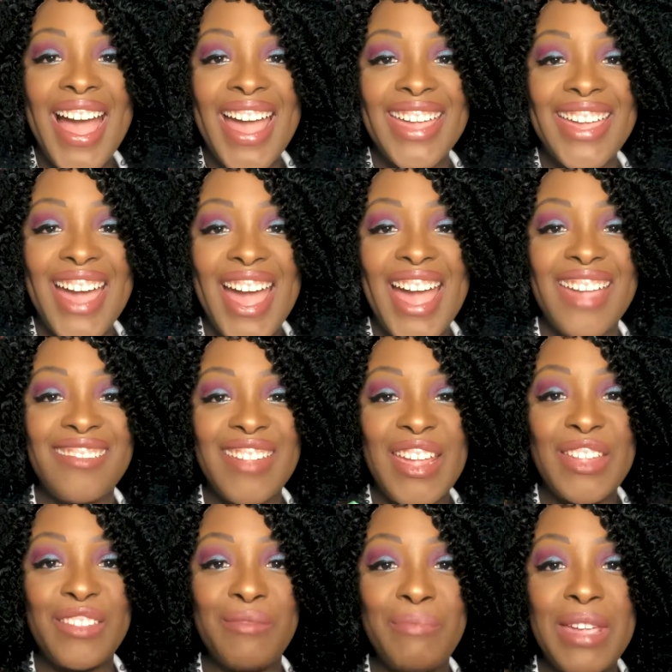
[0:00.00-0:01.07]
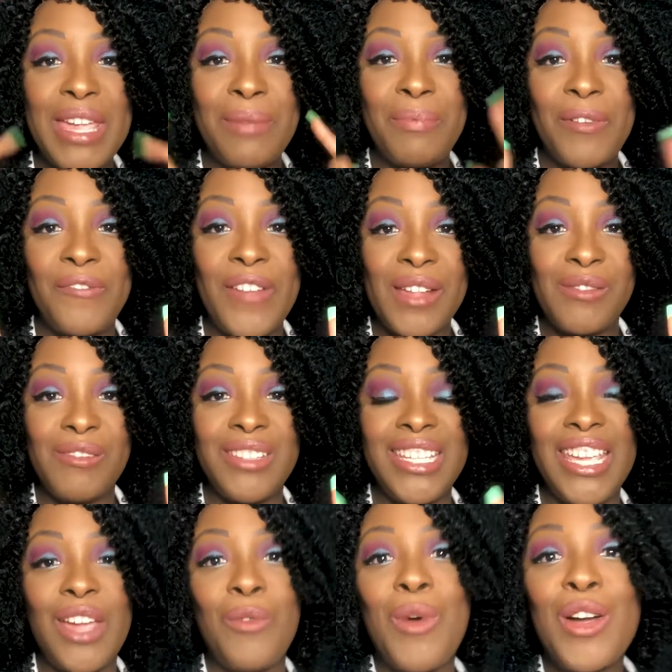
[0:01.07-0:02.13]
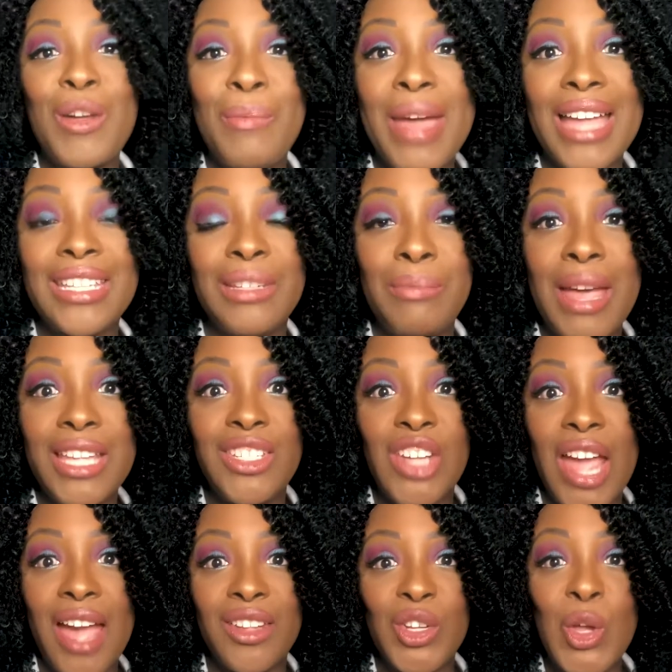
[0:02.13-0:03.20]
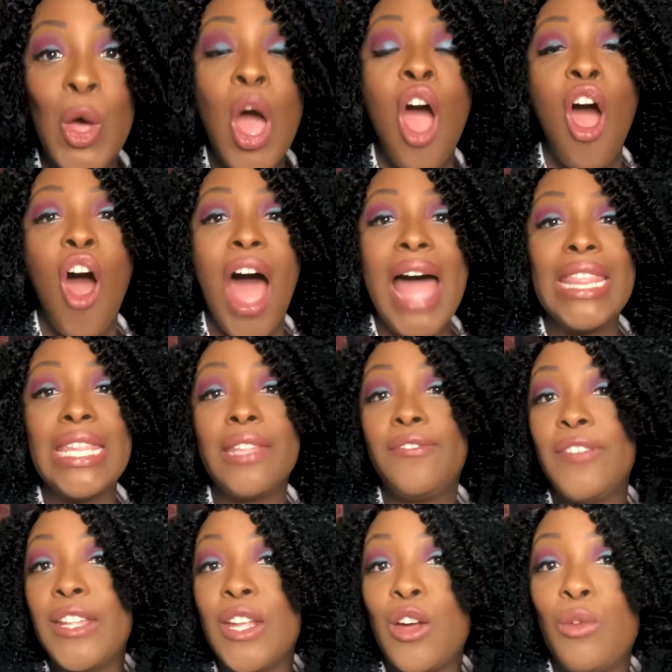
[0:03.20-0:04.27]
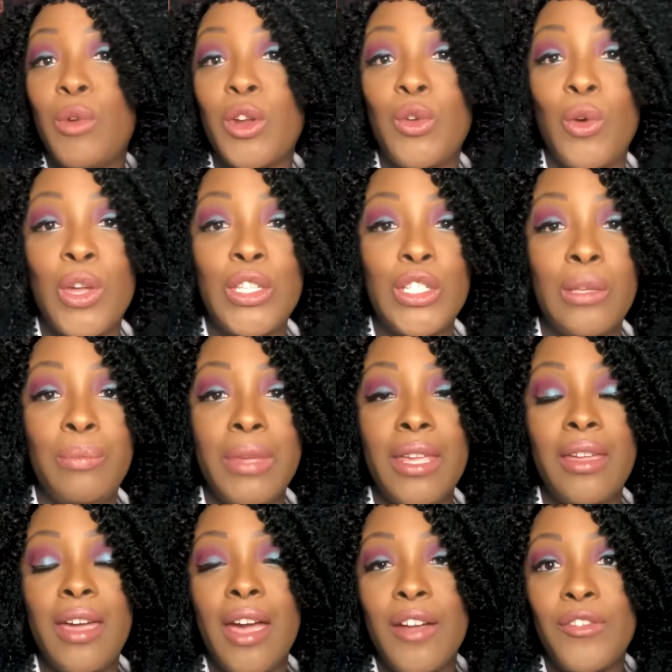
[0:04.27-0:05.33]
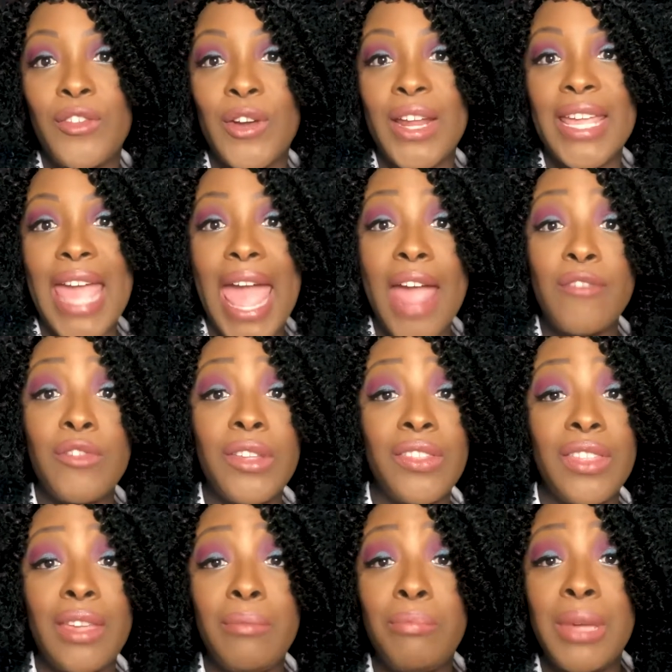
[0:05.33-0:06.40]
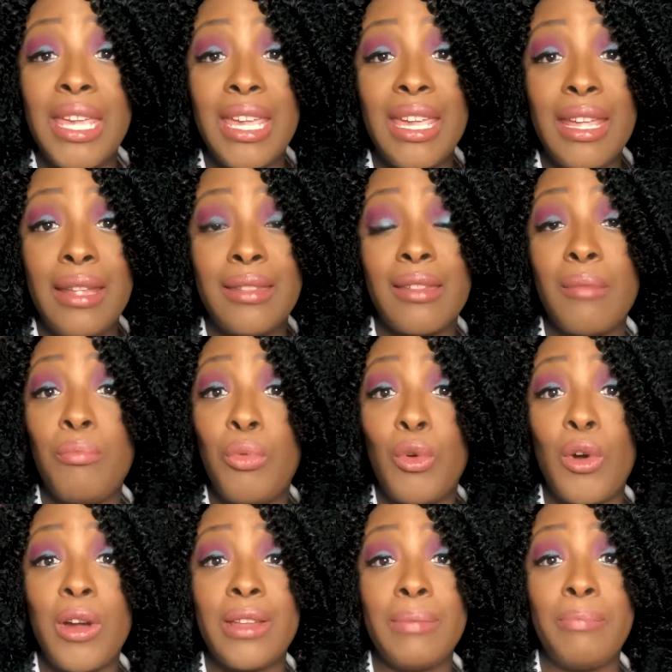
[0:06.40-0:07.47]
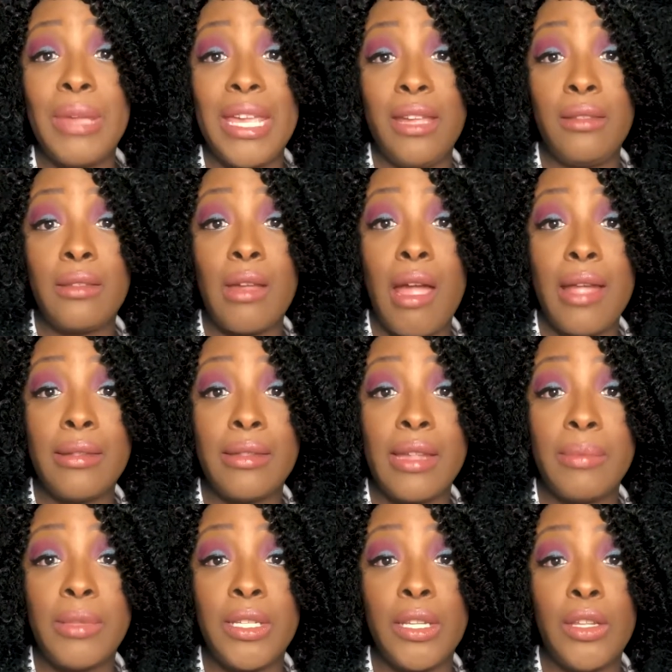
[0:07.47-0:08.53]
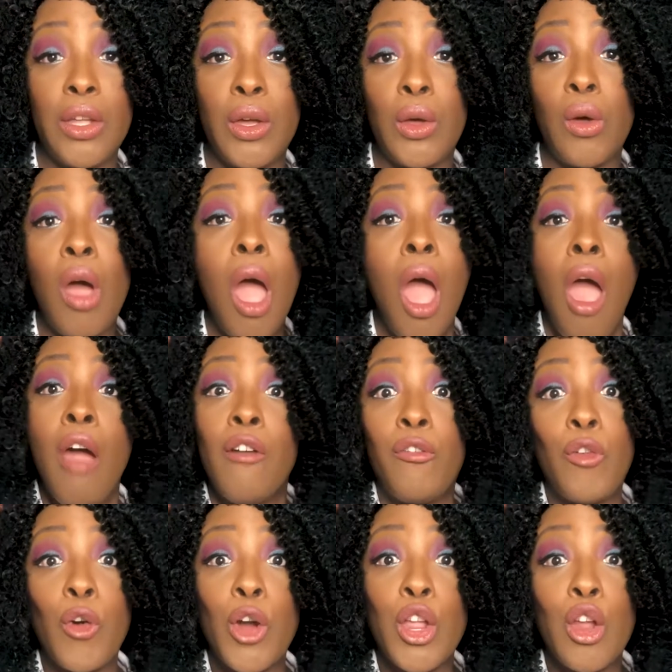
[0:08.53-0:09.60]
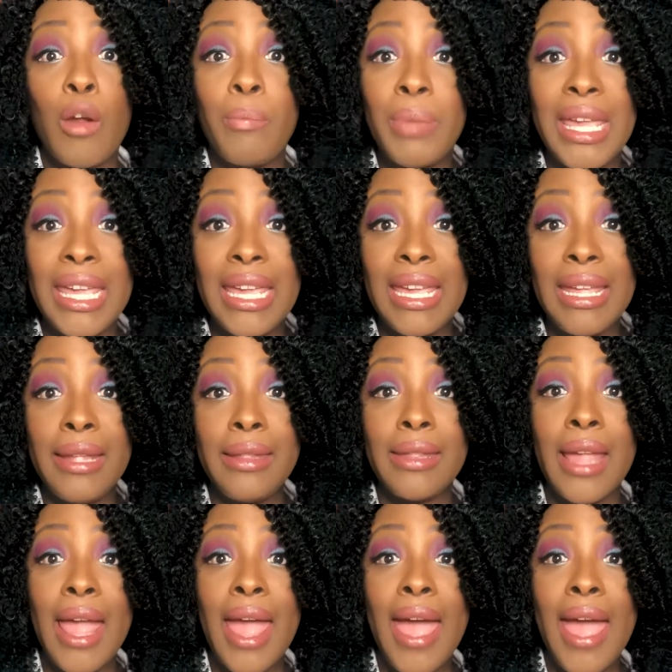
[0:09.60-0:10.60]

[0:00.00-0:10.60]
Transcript: Hi guys, it's me, Professor D, and welcome back to my channel. On this video, we're going to be covering everything PEDS, important PEDS concepts to know for your PEDS